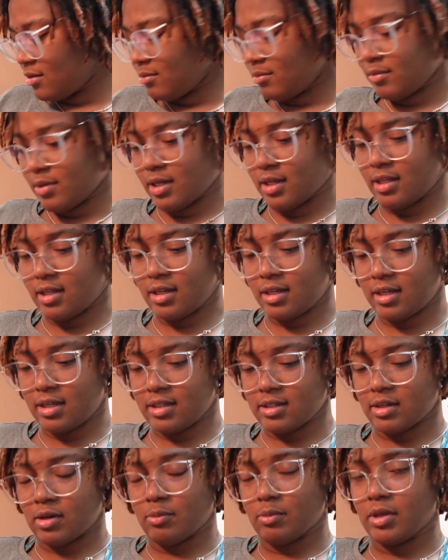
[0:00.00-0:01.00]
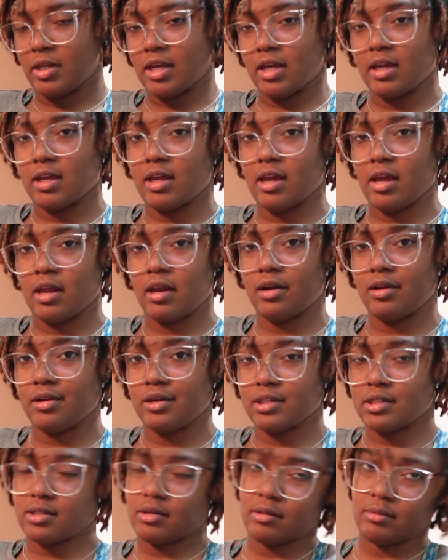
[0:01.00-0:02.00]
But then he told me they ain't had
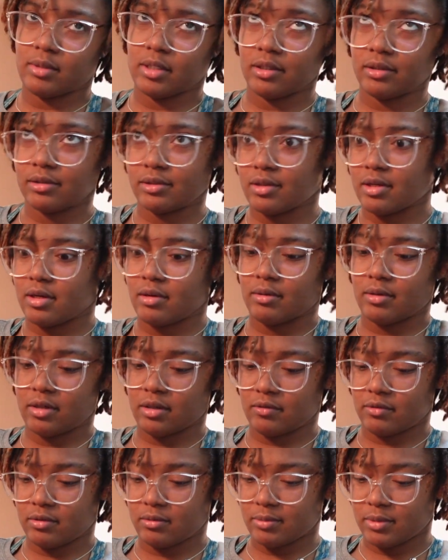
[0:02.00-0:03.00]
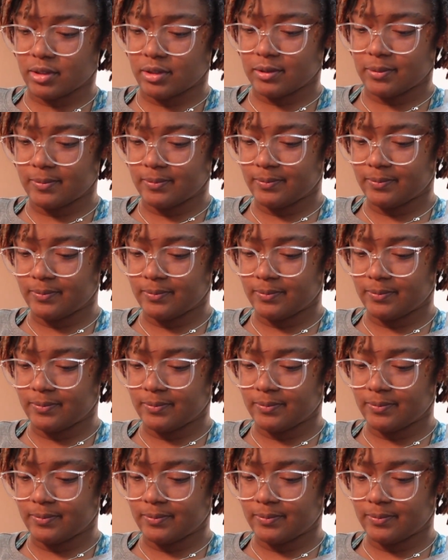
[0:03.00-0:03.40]
none. So I'm like, okay, whatever. But